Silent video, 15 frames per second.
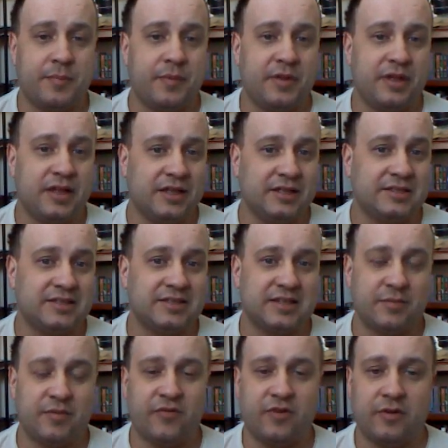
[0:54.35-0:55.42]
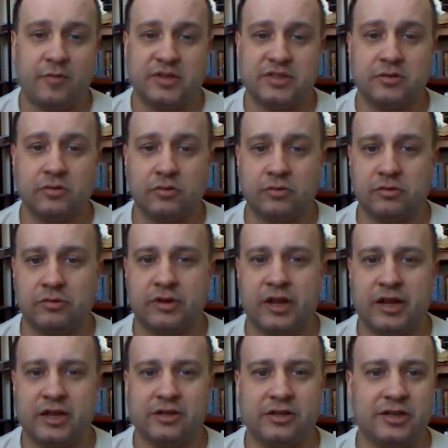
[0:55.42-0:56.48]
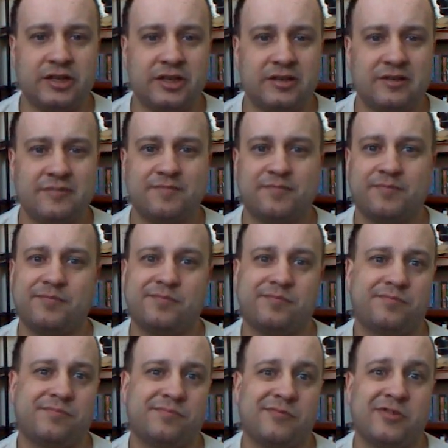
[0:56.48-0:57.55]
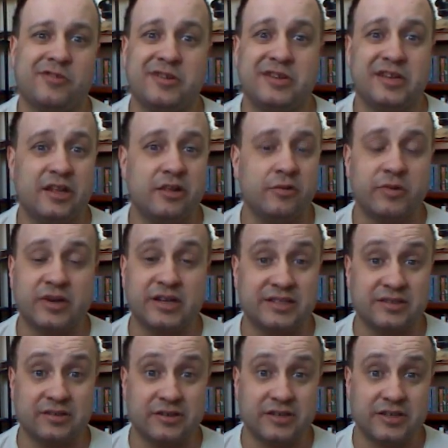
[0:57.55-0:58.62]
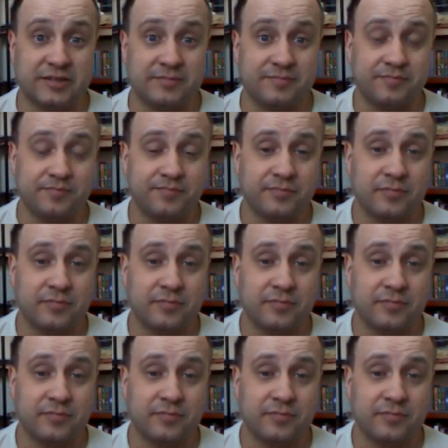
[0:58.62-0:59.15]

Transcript: But some of them are so old, I couldn't tell you when I started them.